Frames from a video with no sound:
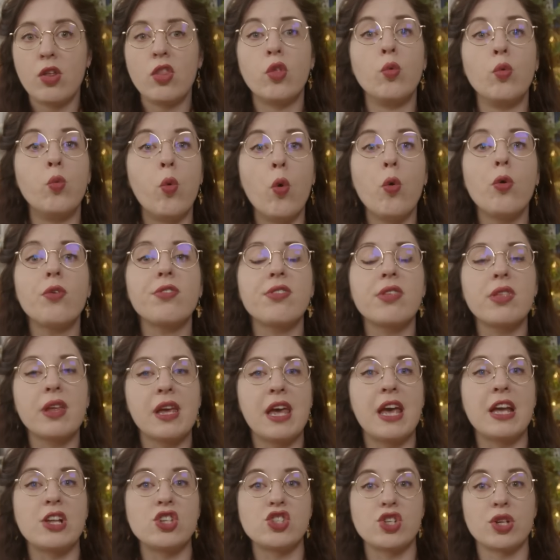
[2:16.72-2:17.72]
The walls of the
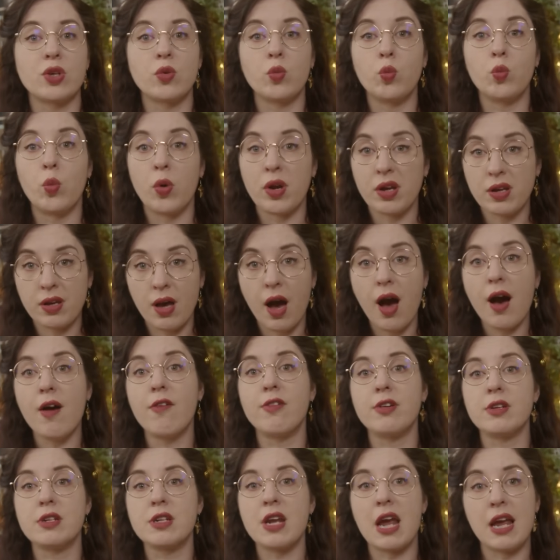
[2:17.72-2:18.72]
kitchen were
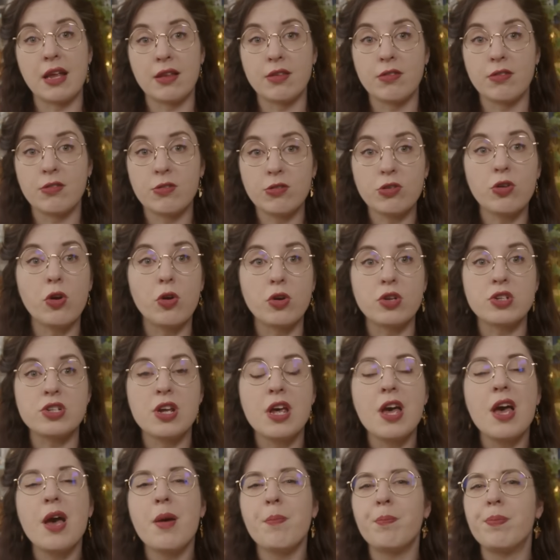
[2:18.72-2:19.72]
covered in soot,
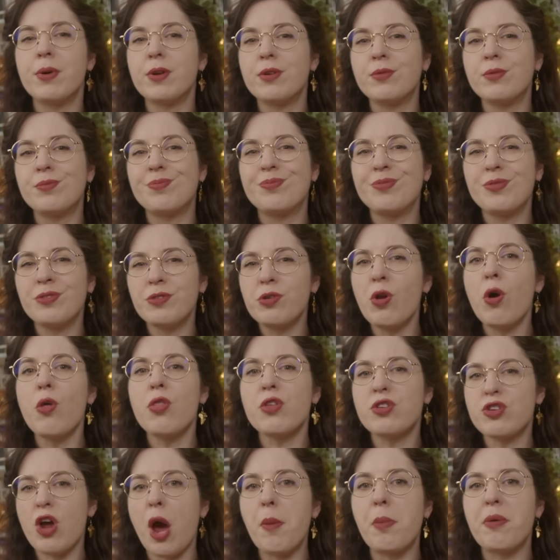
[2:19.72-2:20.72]
but not
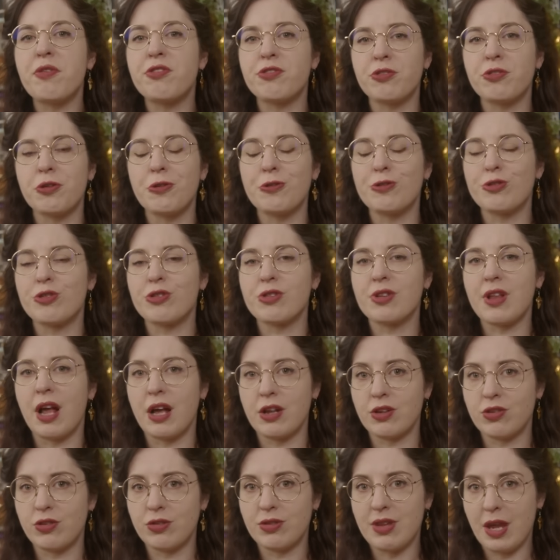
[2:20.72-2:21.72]
the type of soot
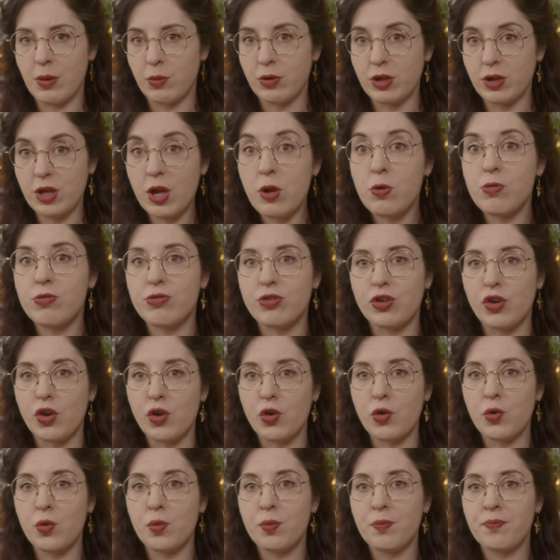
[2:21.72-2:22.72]
that they were used
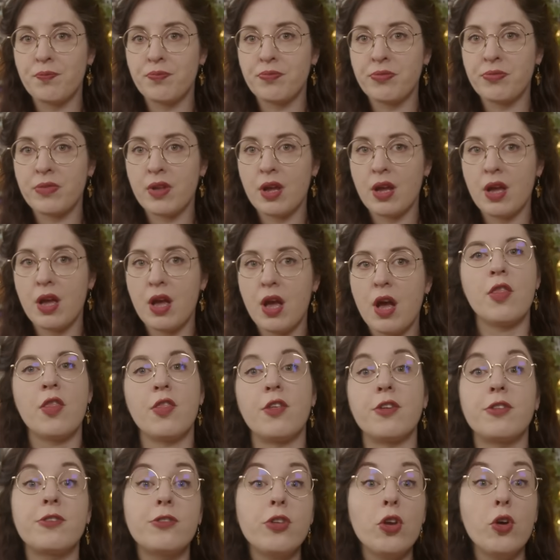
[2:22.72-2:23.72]
to.
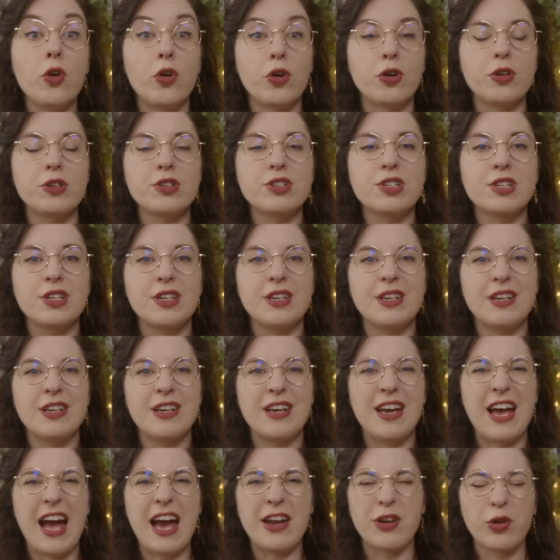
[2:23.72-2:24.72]
The soot
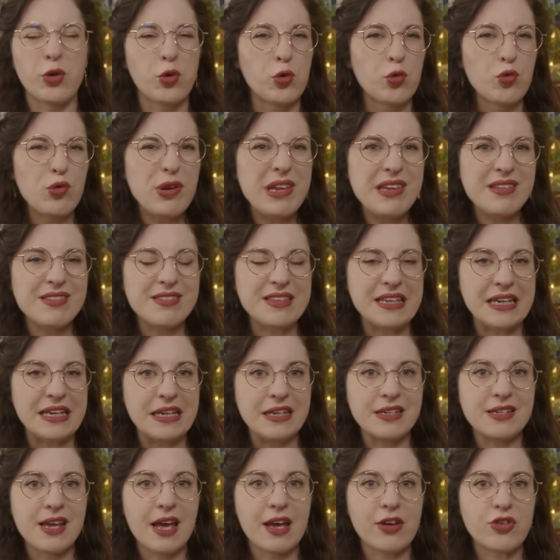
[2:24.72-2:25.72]
had a
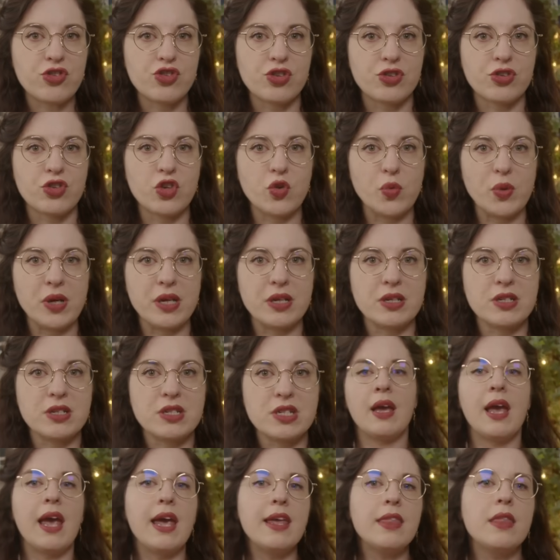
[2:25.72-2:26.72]
greasy texture to it.
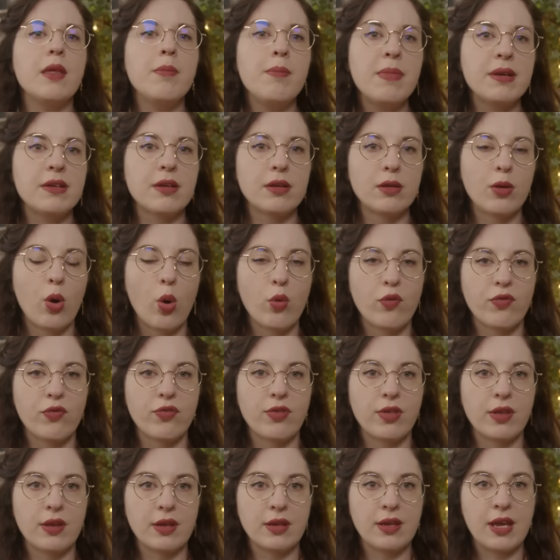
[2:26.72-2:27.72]
In the middle
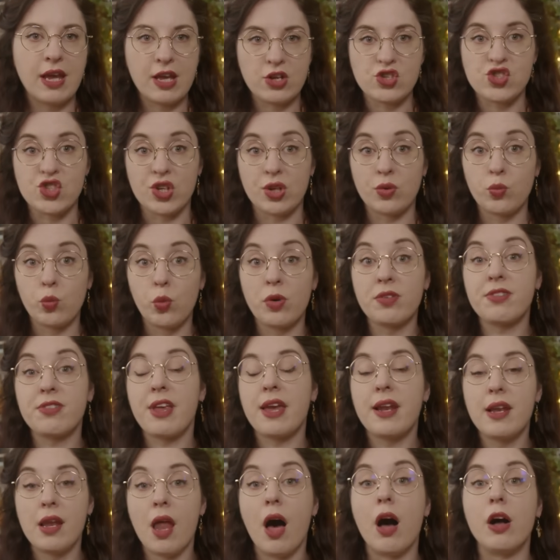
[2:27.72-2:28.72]
of the kitchen was
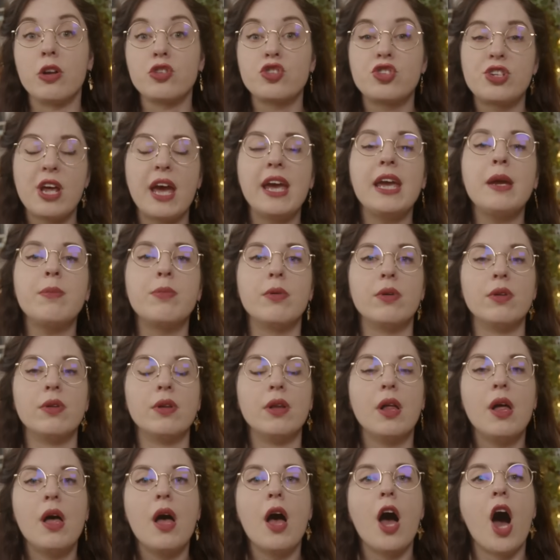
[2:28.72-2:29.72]
a large
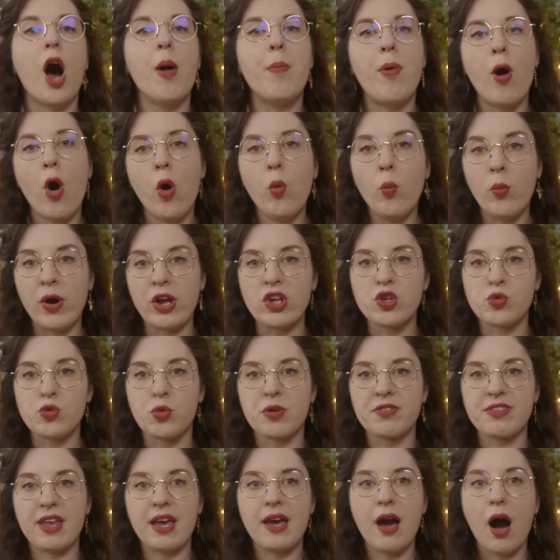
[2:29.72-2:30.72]
table, upon which
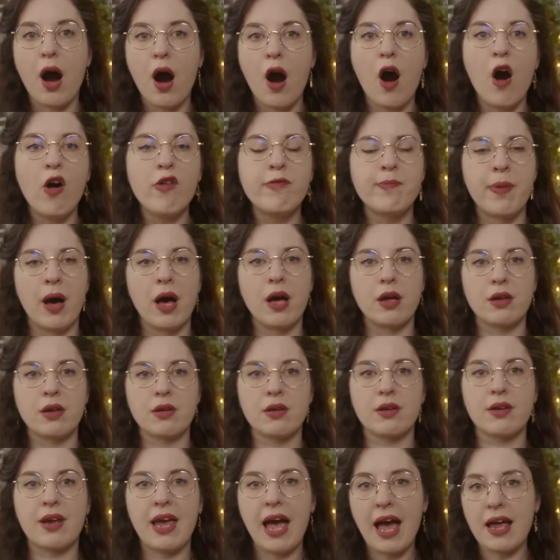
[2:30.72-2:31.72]
was a half
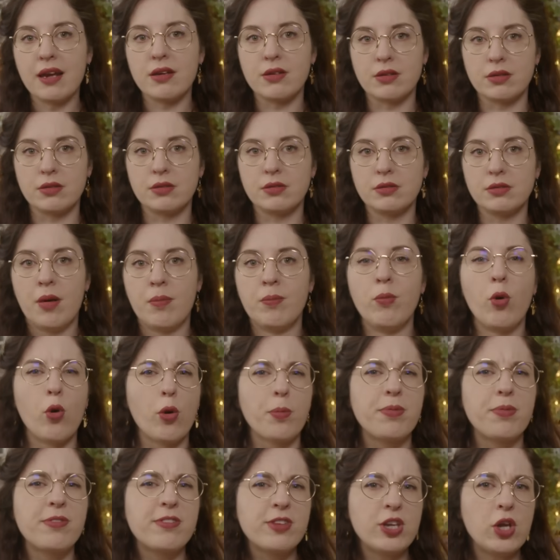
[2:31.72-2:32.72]
burned candle. More
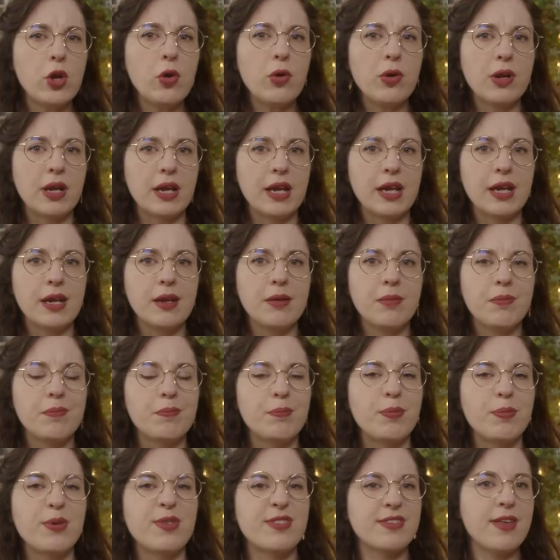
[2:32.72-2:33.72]
obscurely,
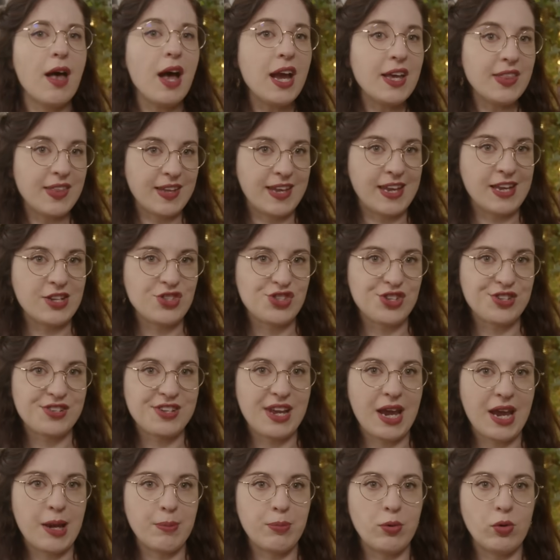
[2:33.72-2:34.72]
Beside the kitchen
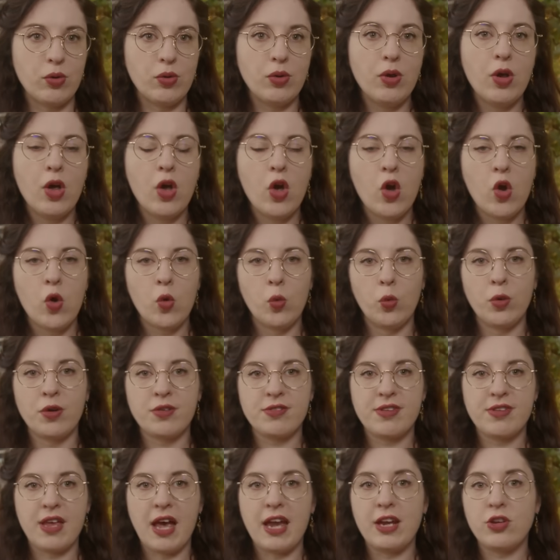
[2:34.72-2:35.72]
table
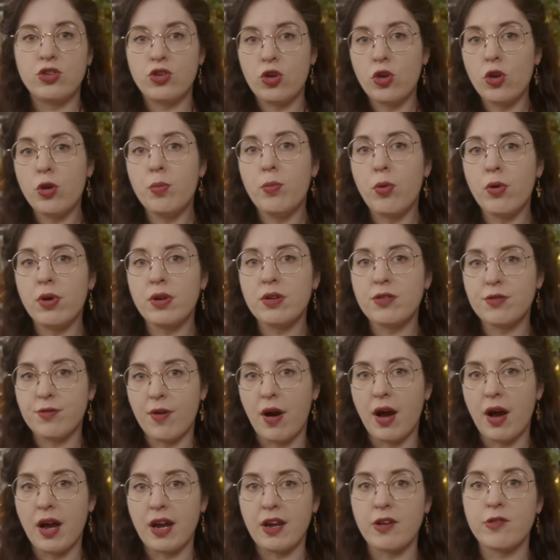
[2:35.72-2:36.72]
was a
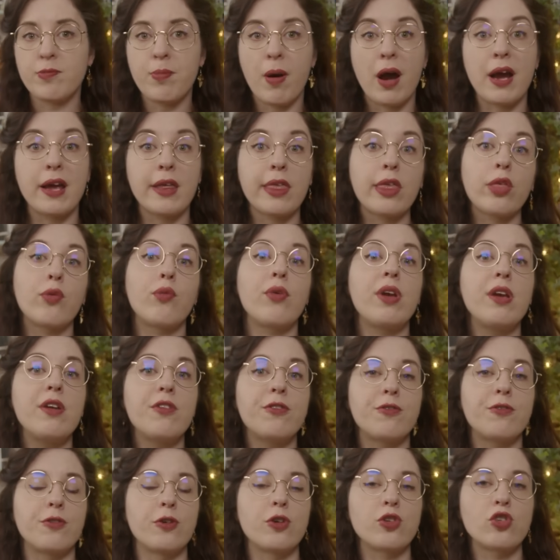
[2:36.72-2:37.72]
2.5 by 3
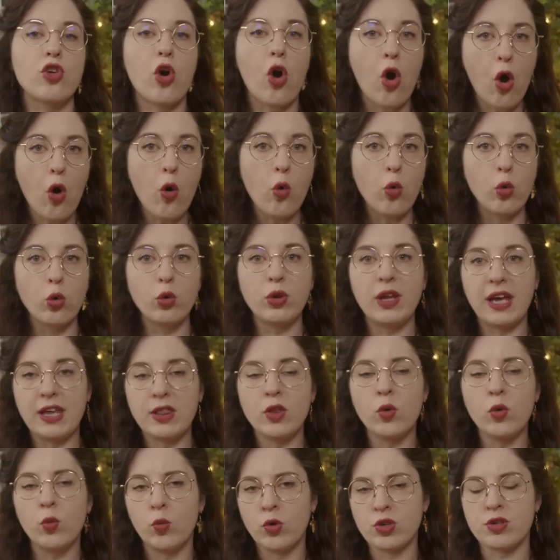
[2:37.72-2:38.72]
foot hole
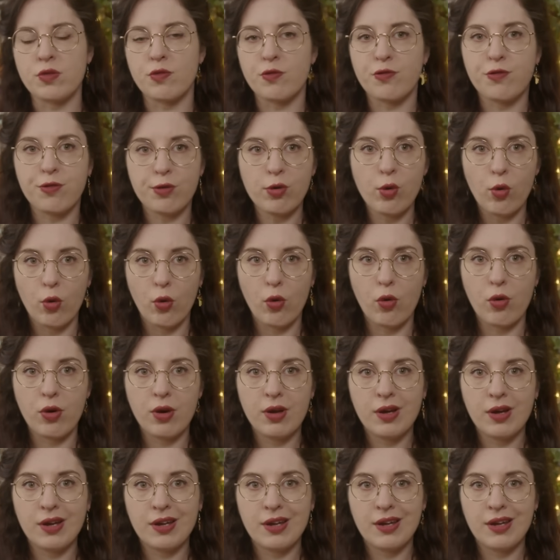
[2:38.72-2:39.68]
in the wooden floor,